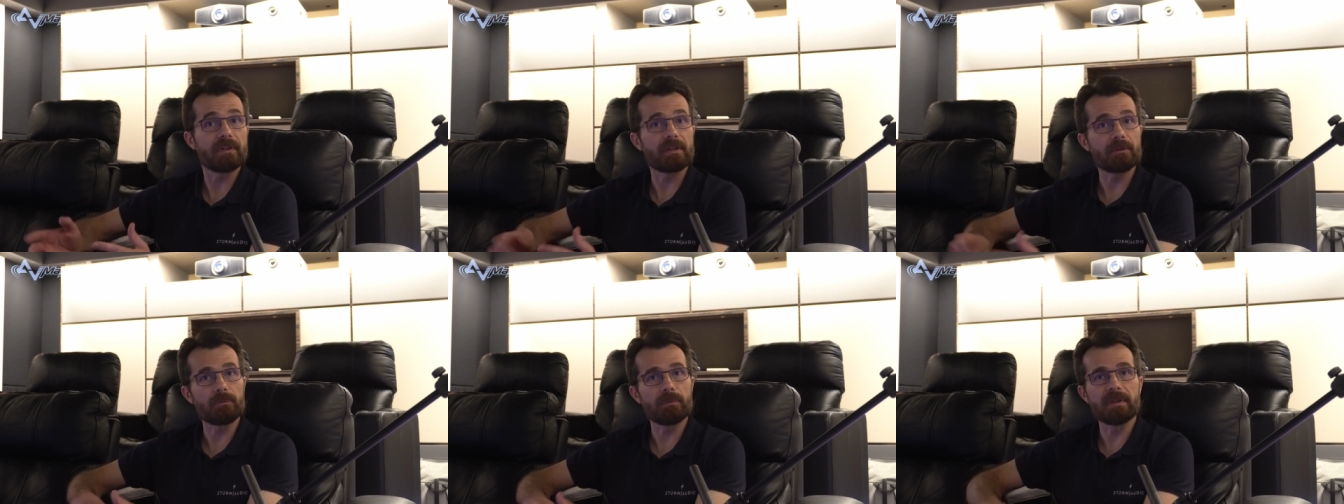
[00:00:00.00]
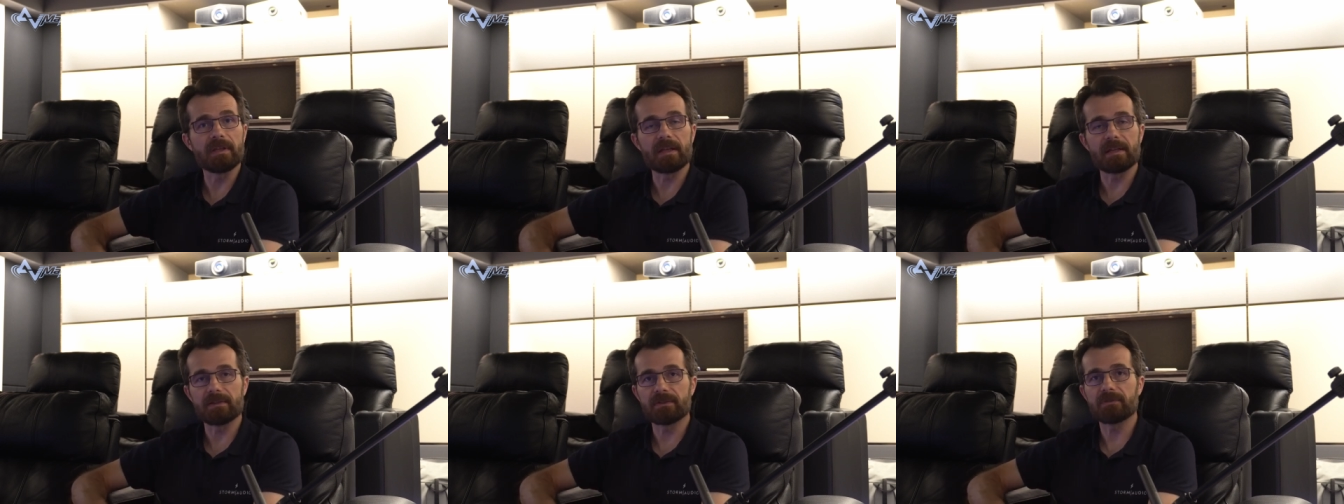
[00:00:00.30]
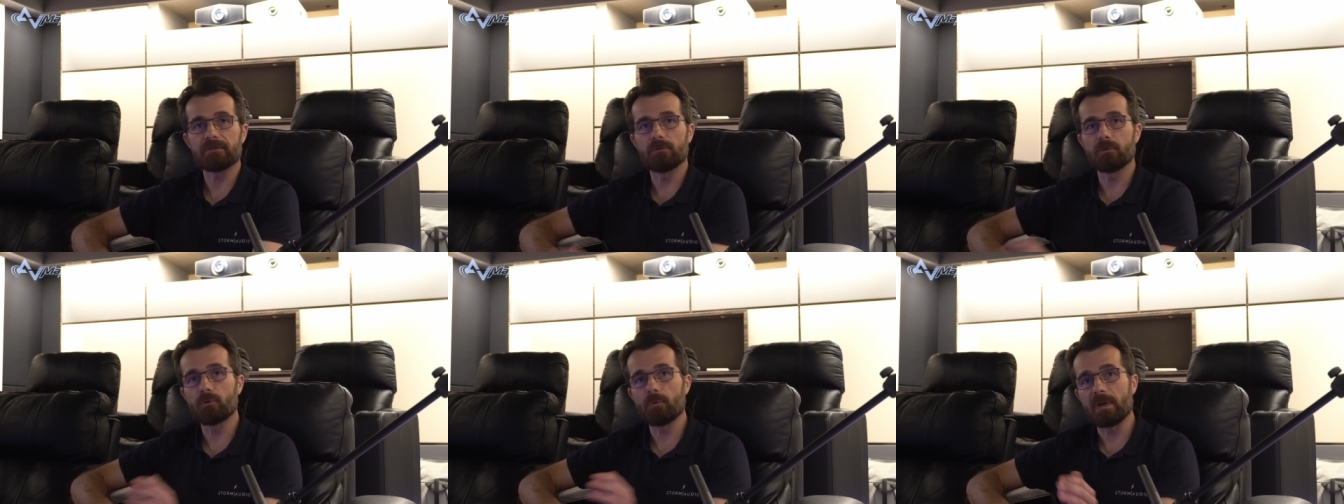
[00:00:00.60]
that we
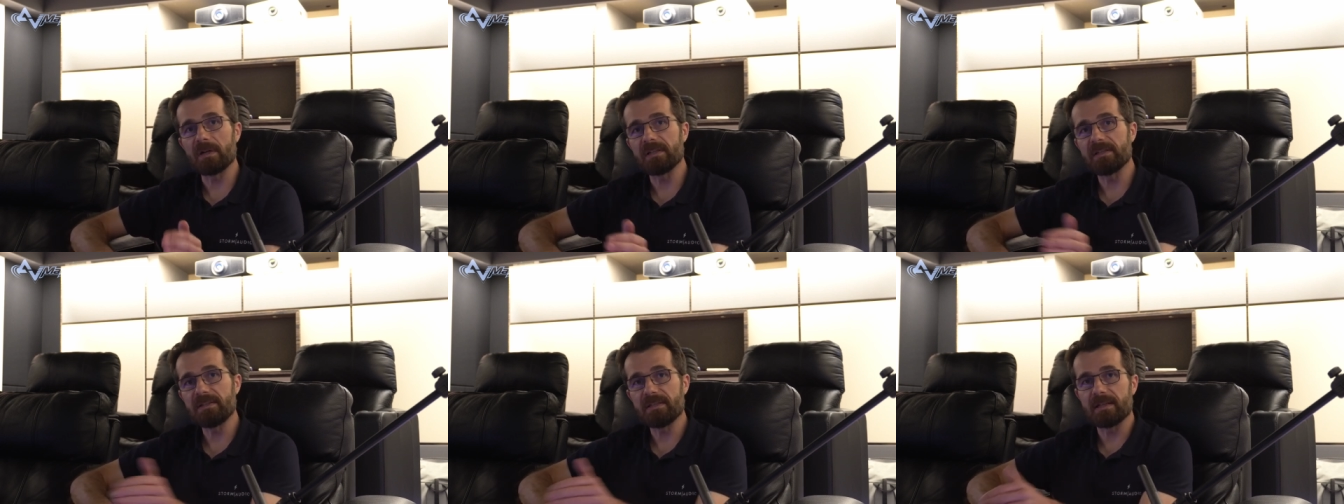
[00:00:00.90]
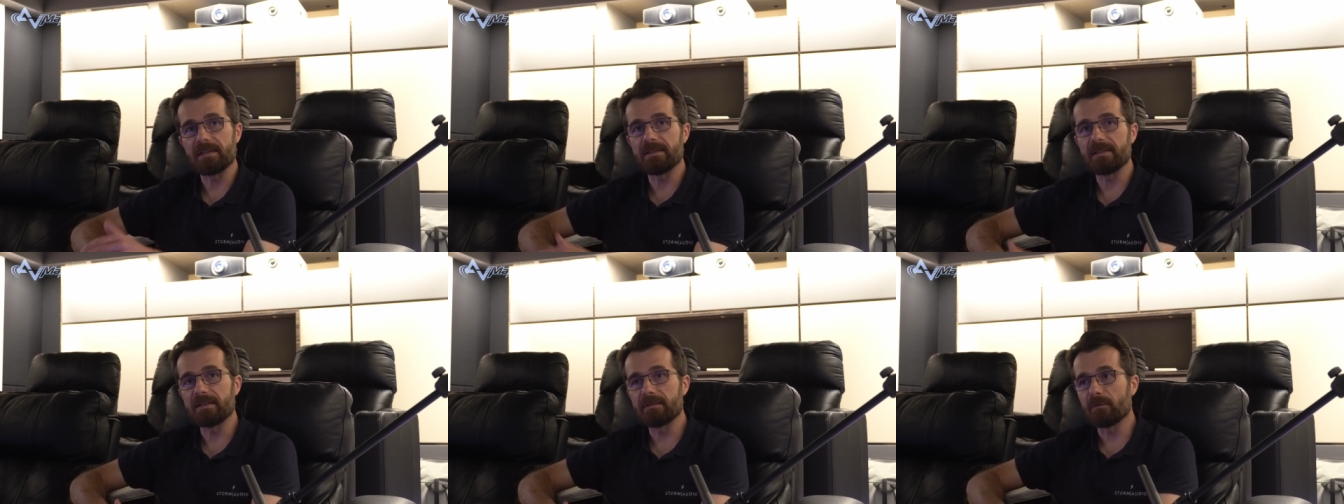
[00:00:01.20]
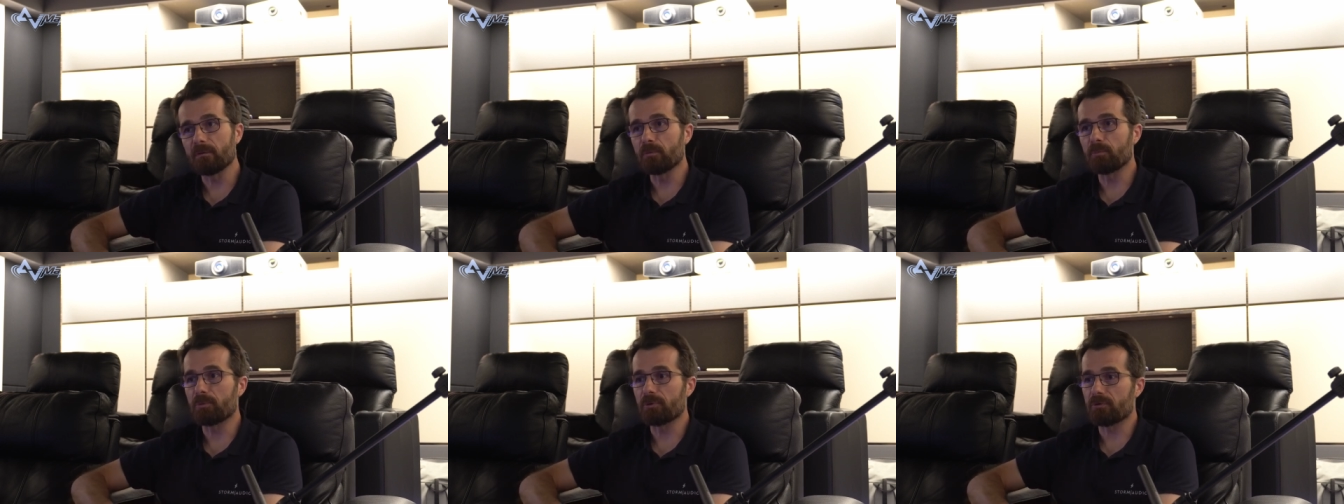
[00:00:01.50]
get the quality at the
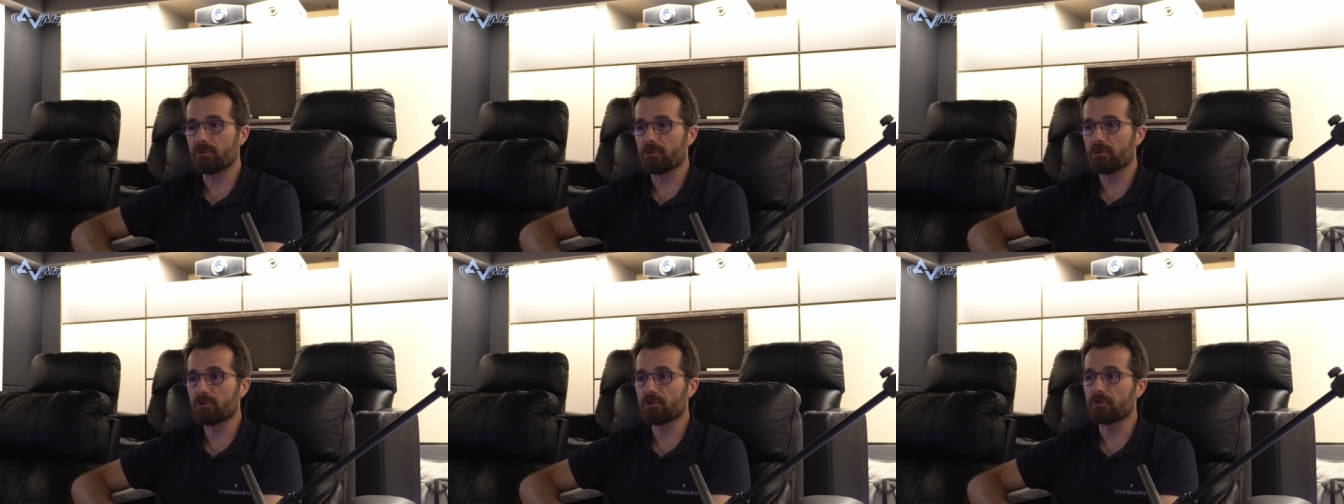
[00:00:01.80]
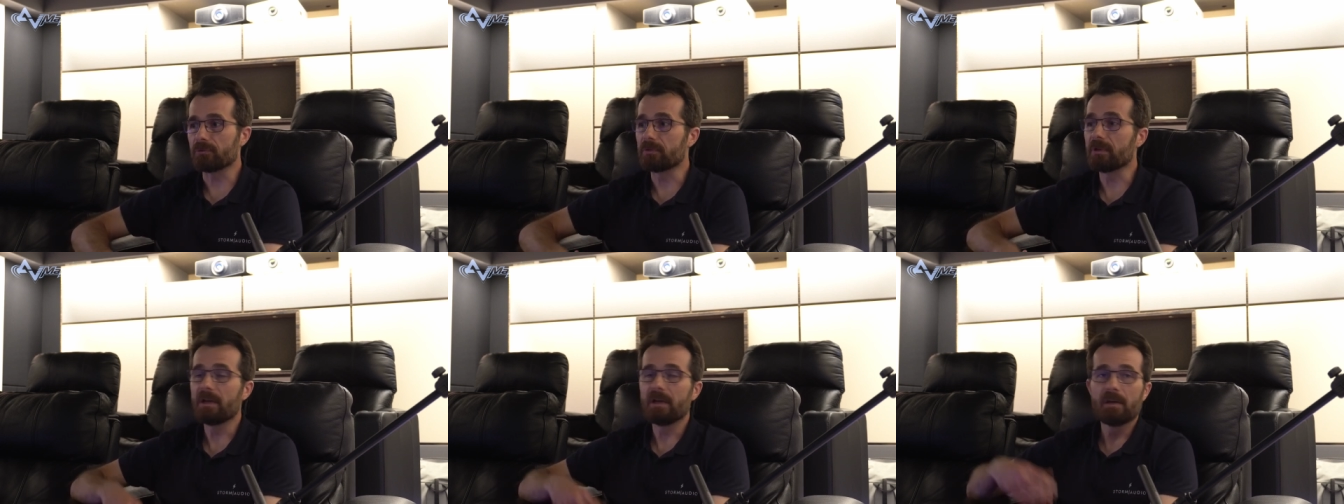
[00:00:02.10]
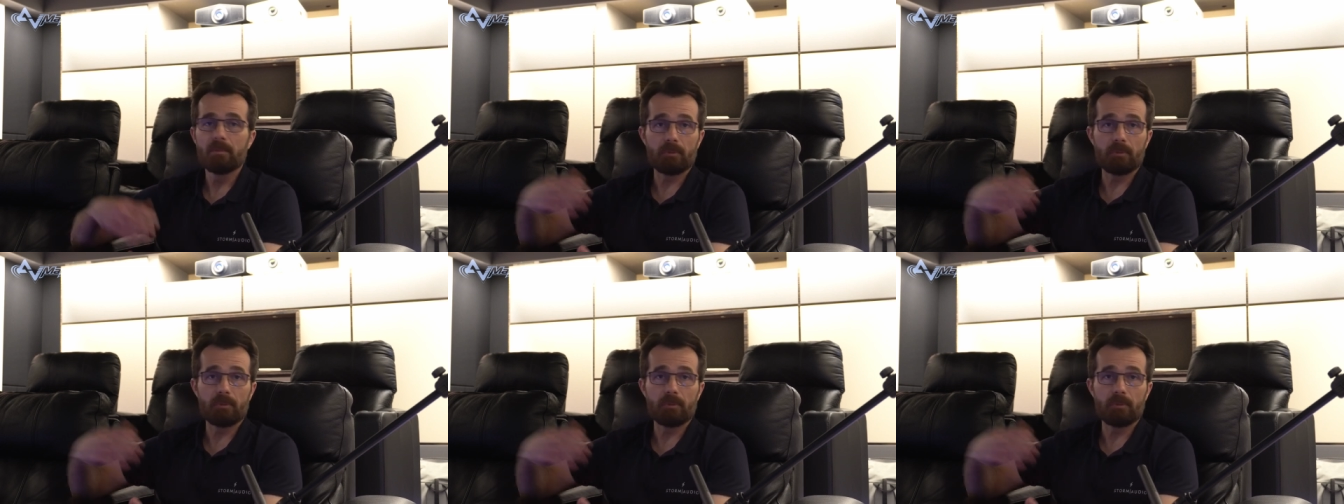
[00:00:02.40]
end of the production,